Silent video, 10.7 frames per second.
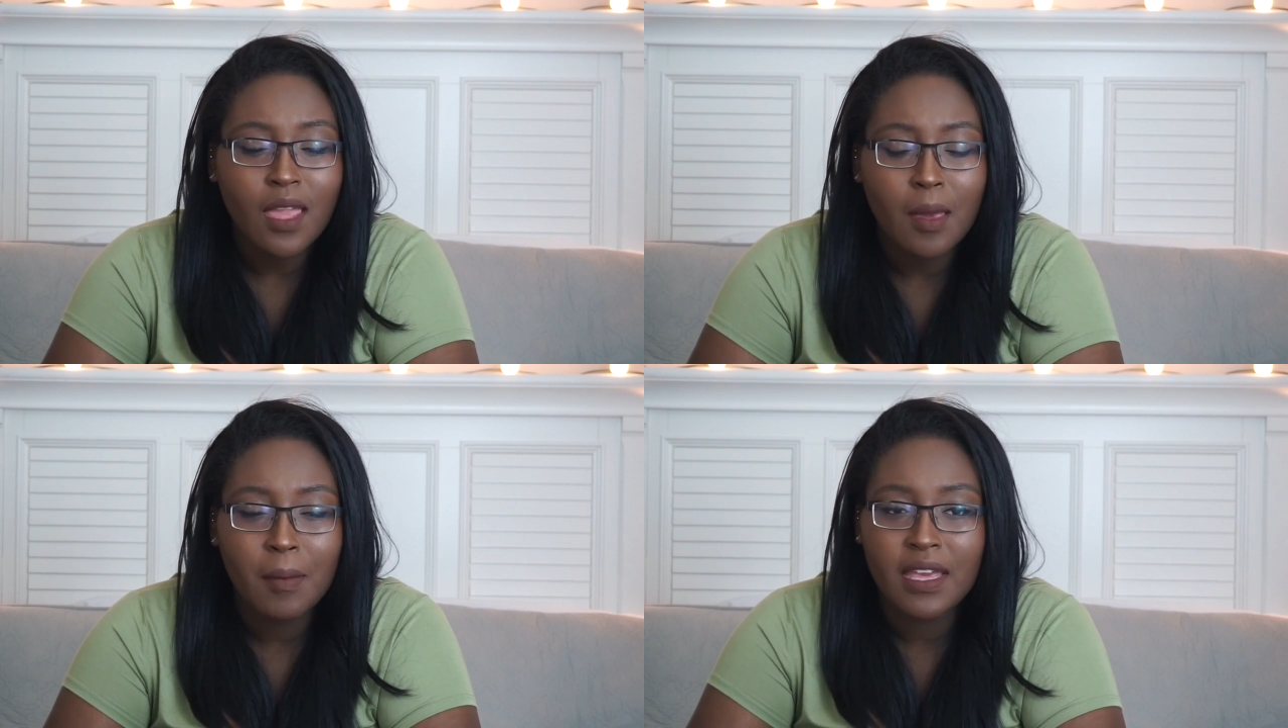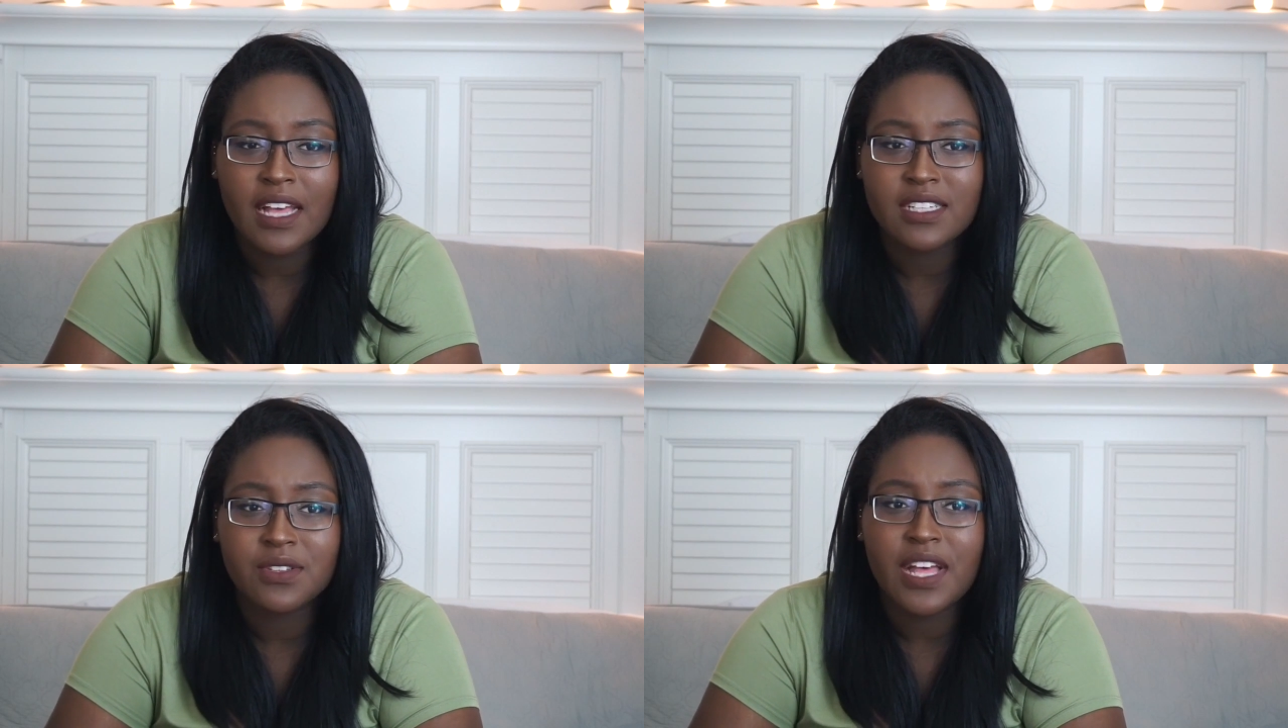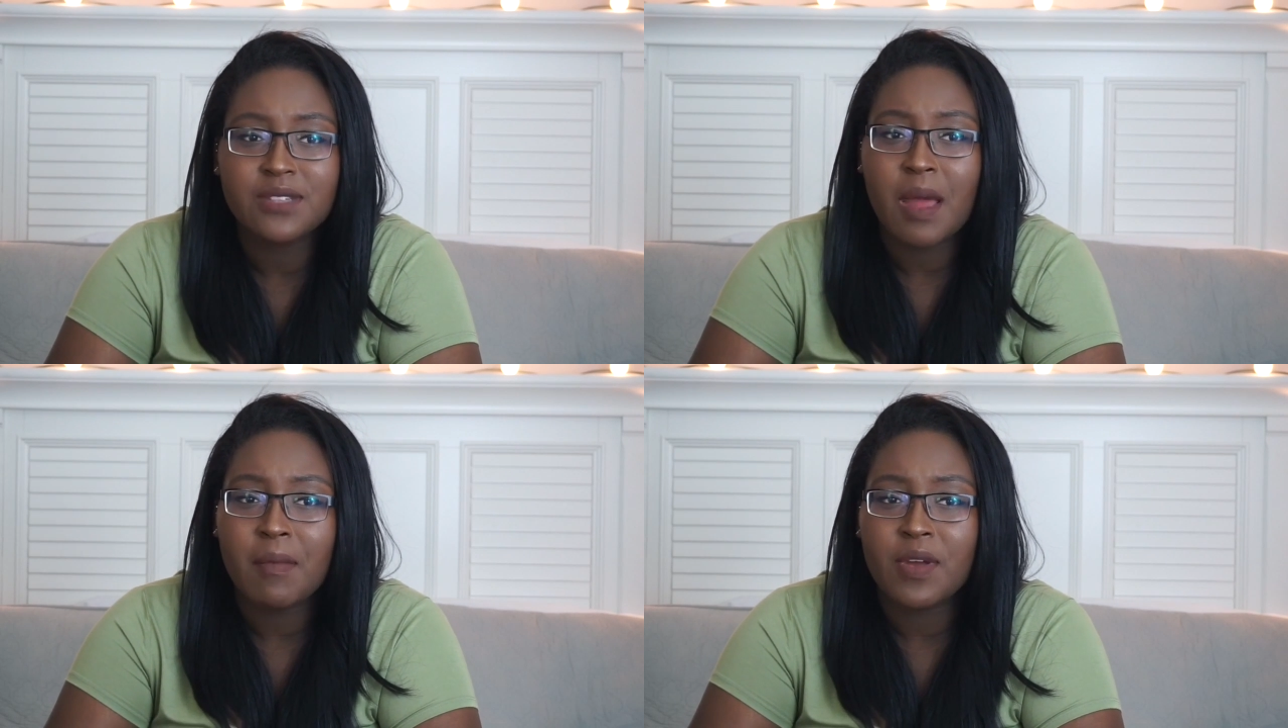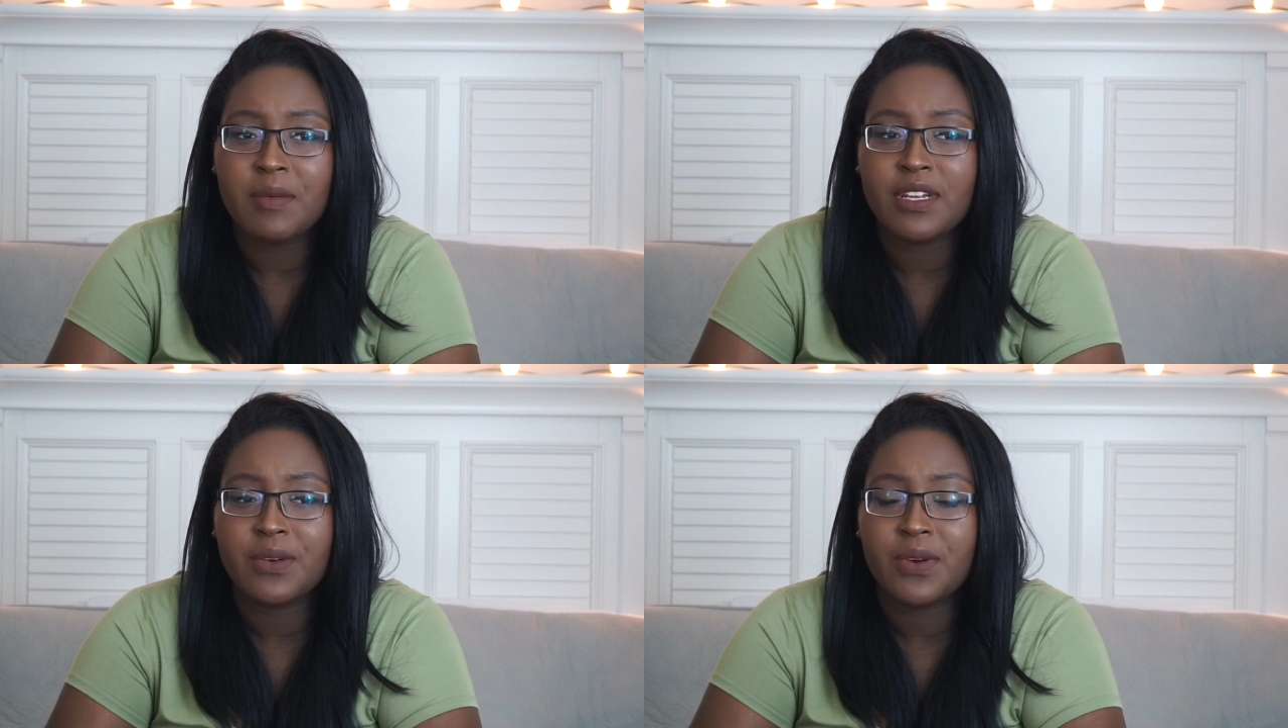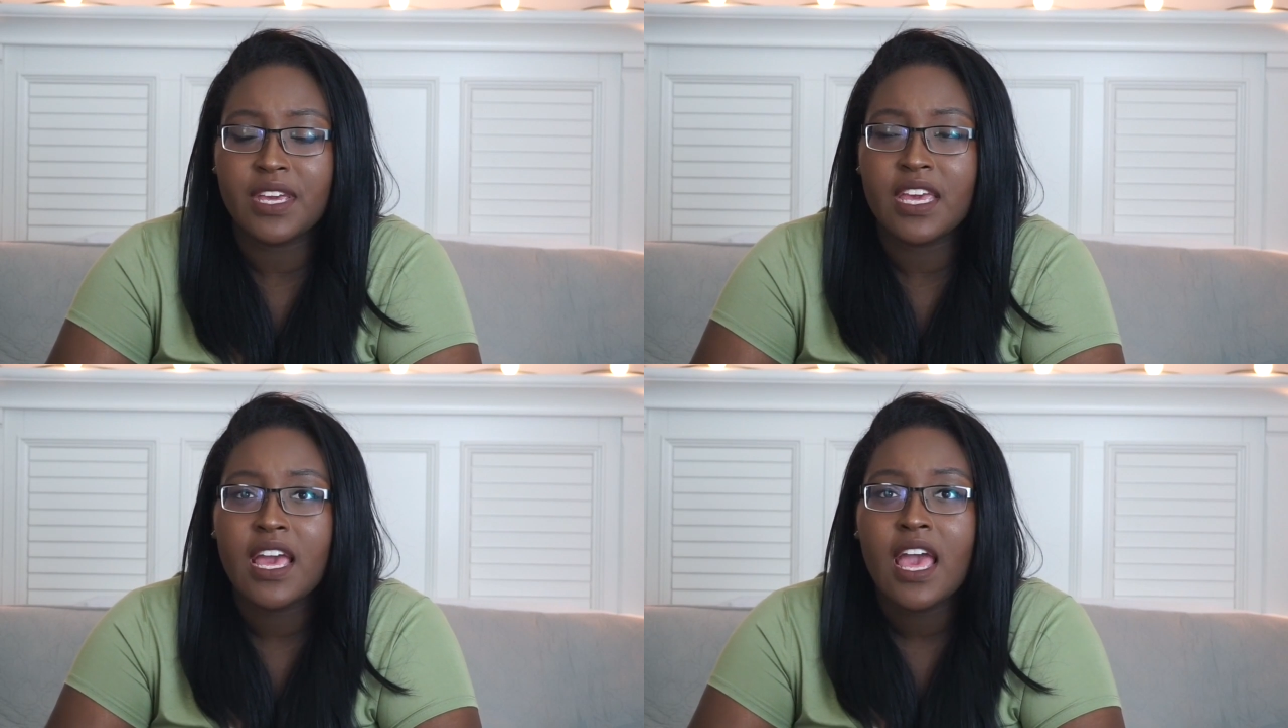But yeah, so that's what I'm going to be
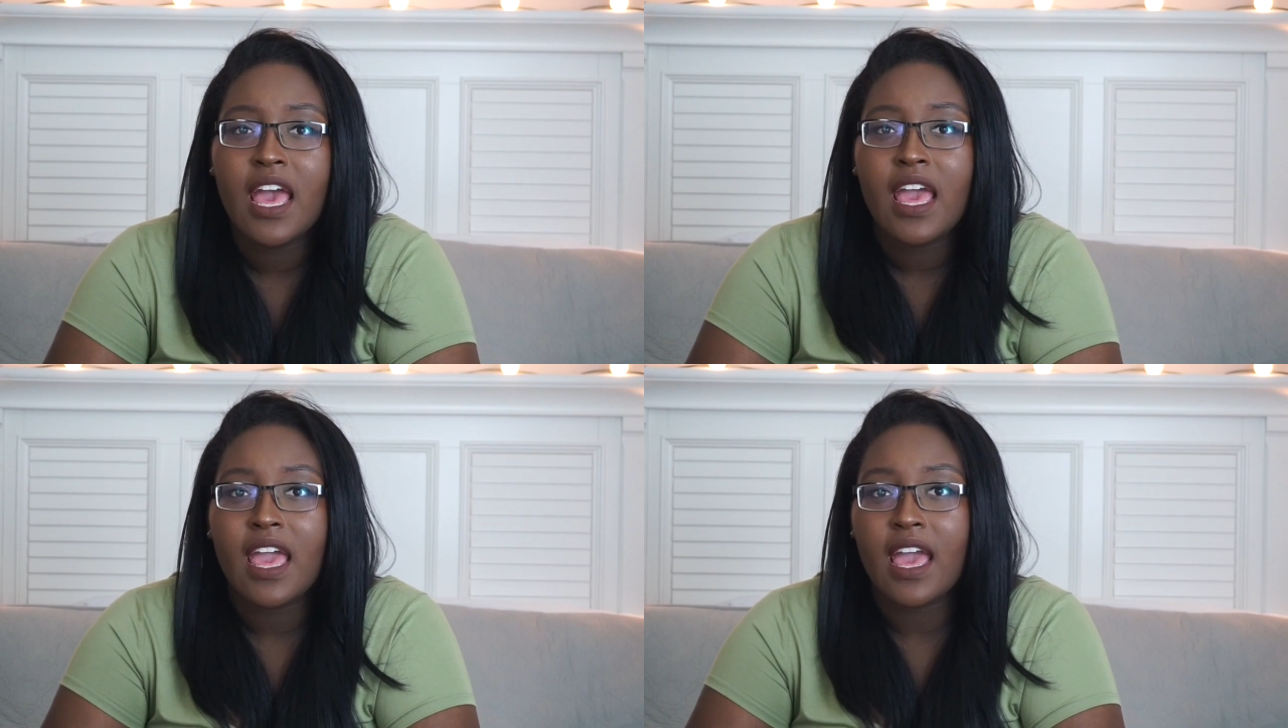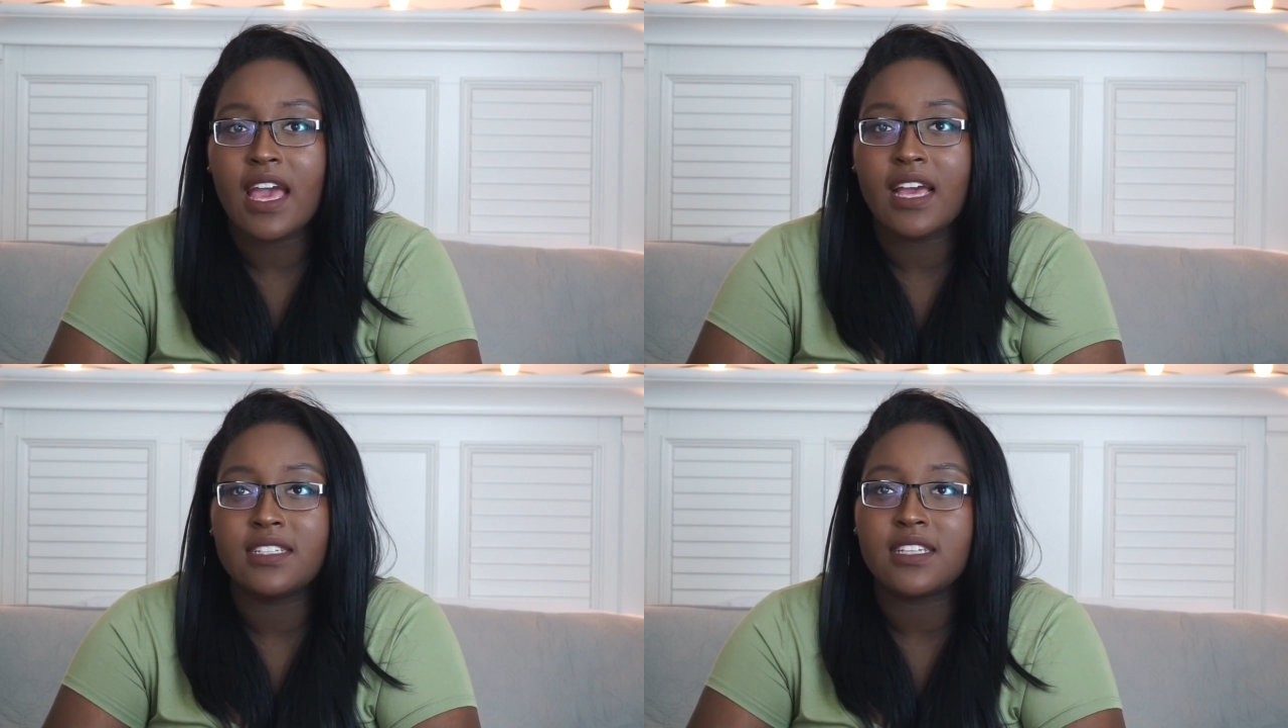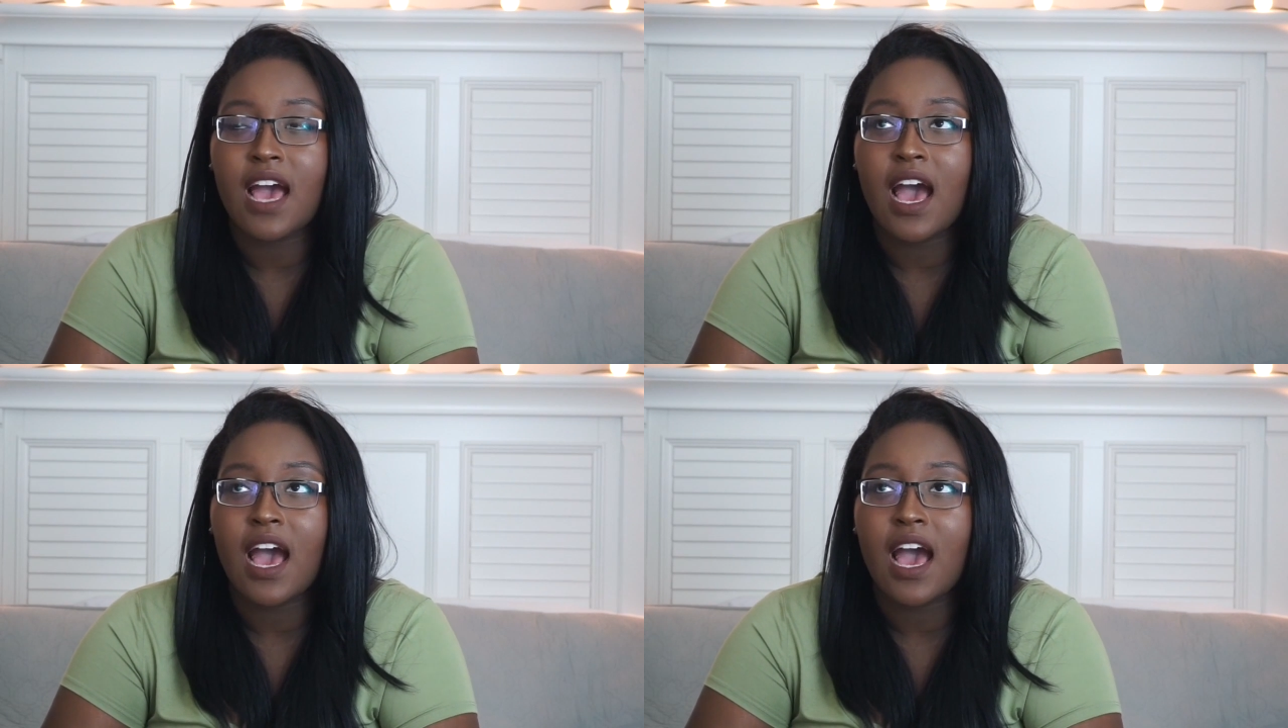doing. And